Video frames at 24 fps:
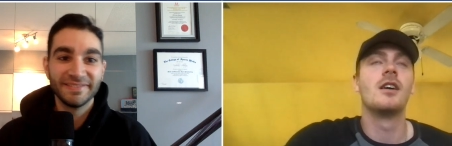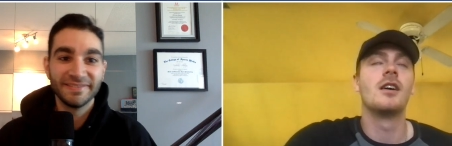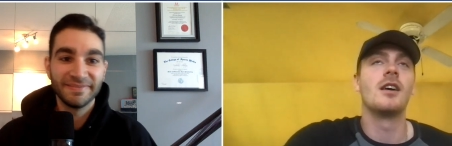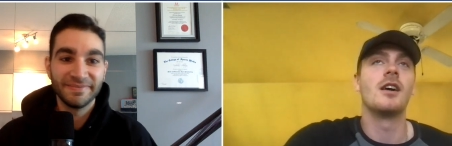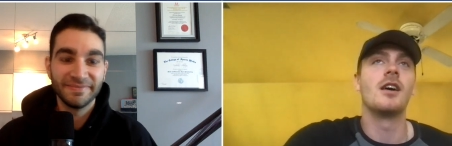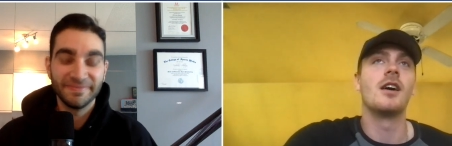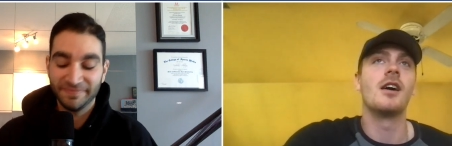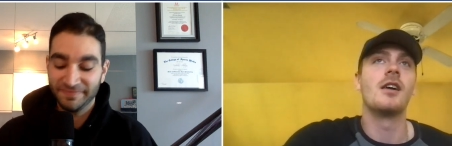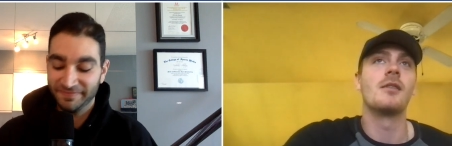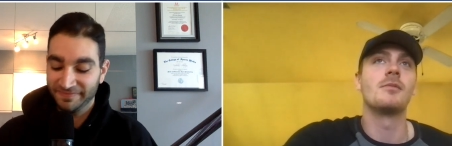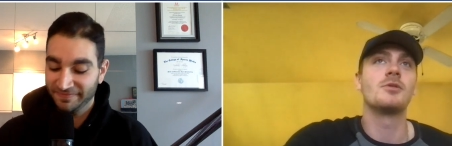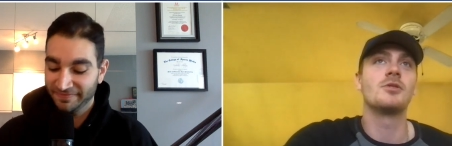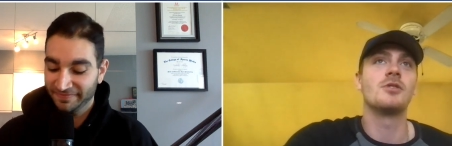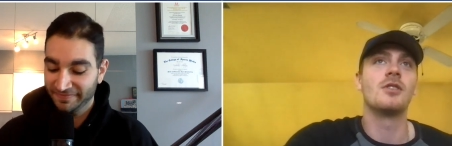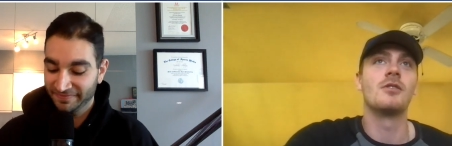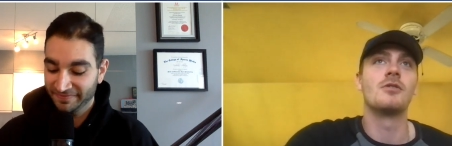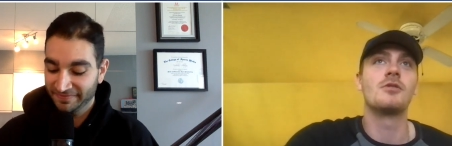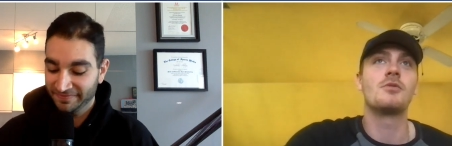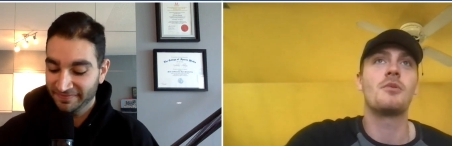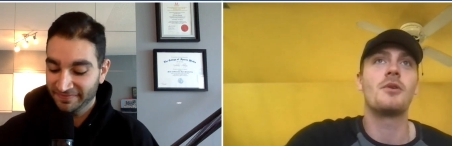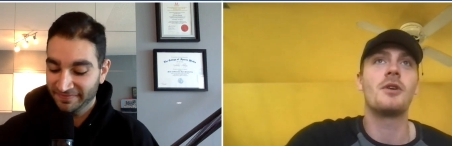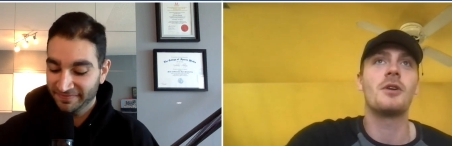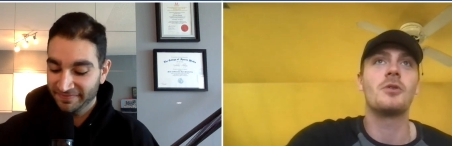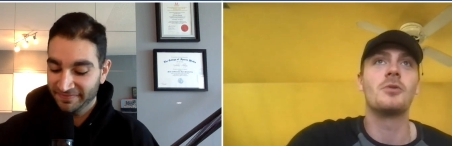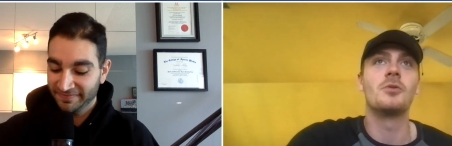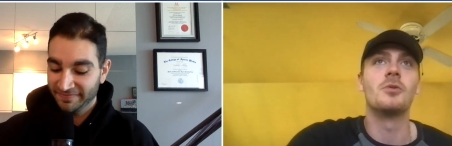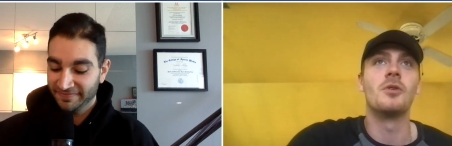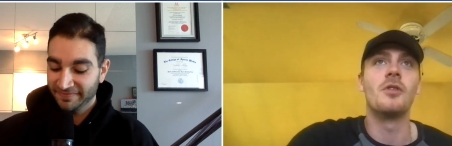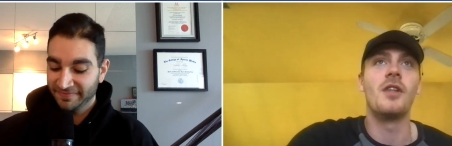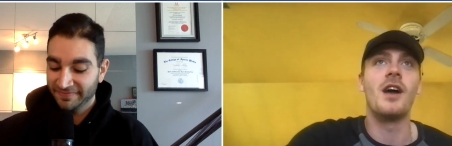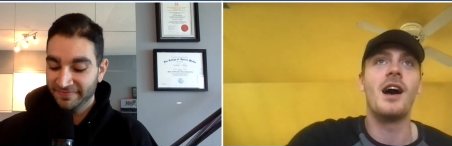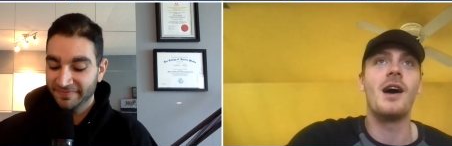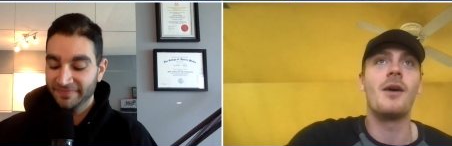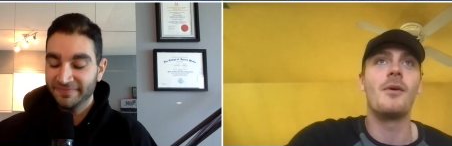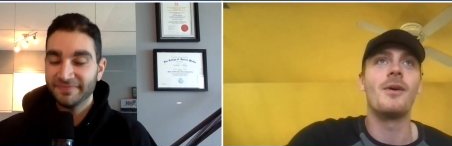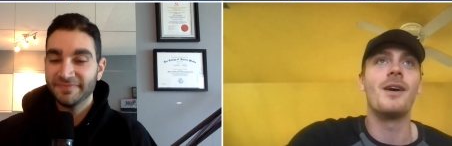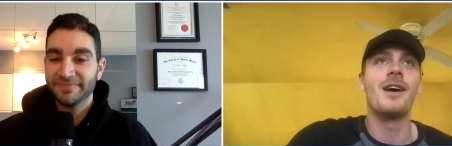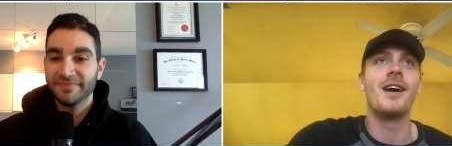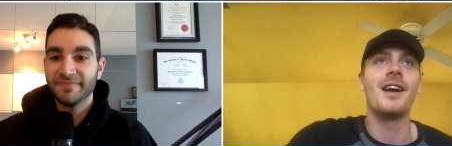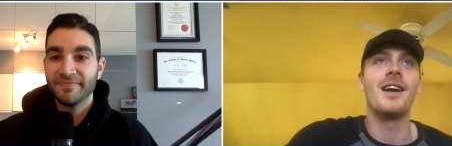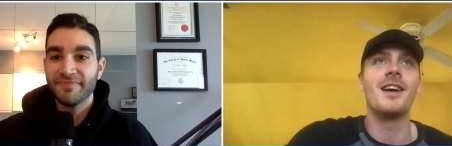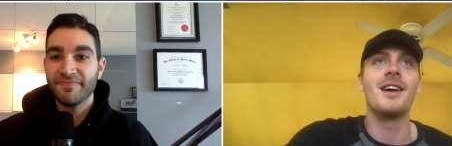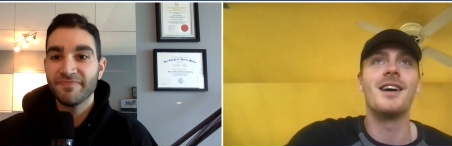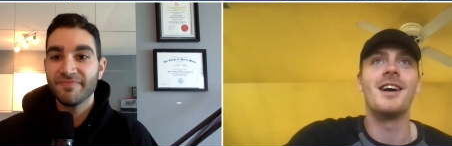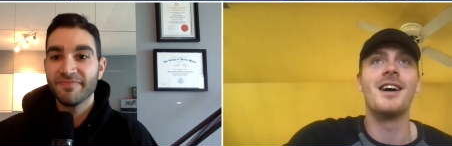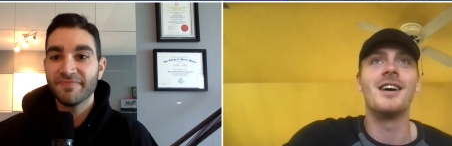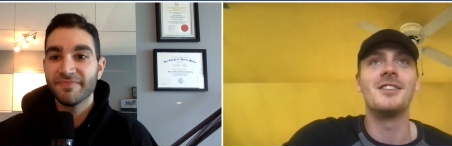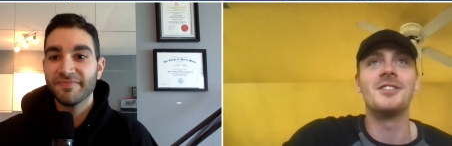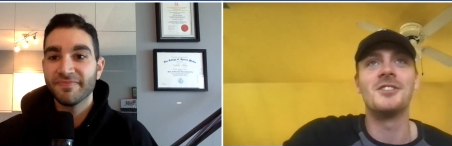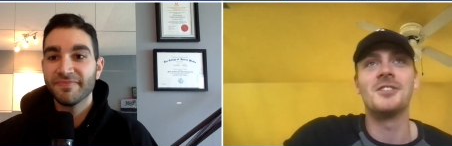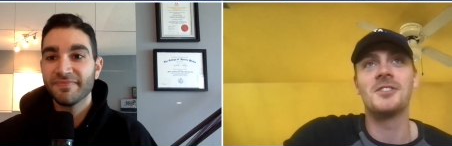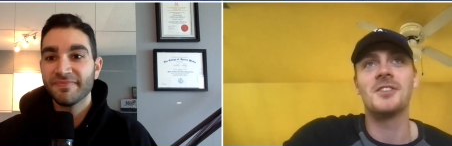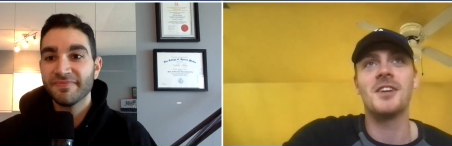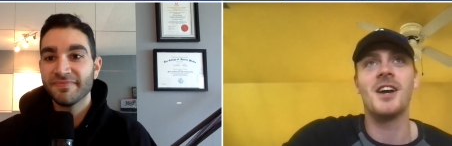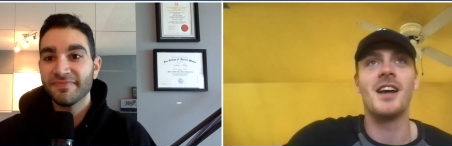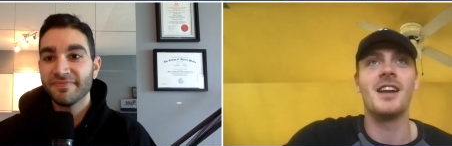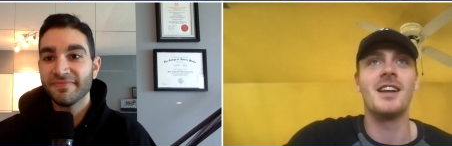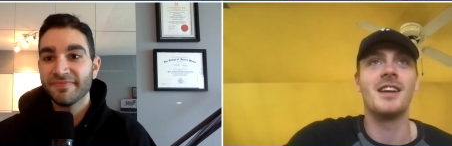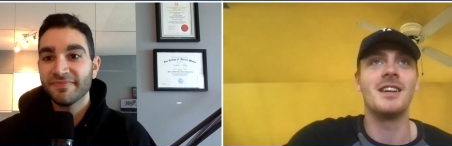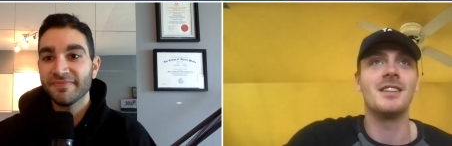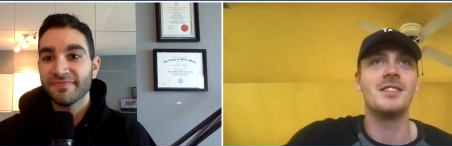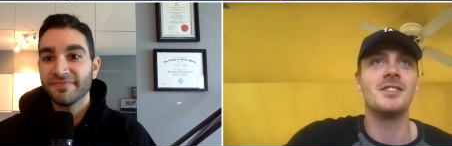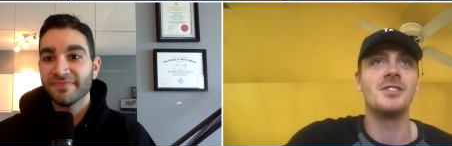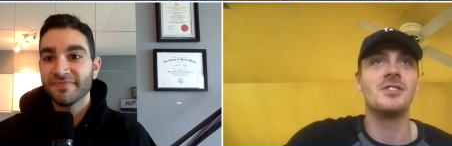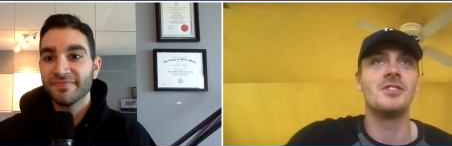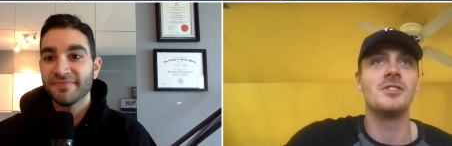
Speaker 1: um, so it was pretty cool that way. I just kind of get to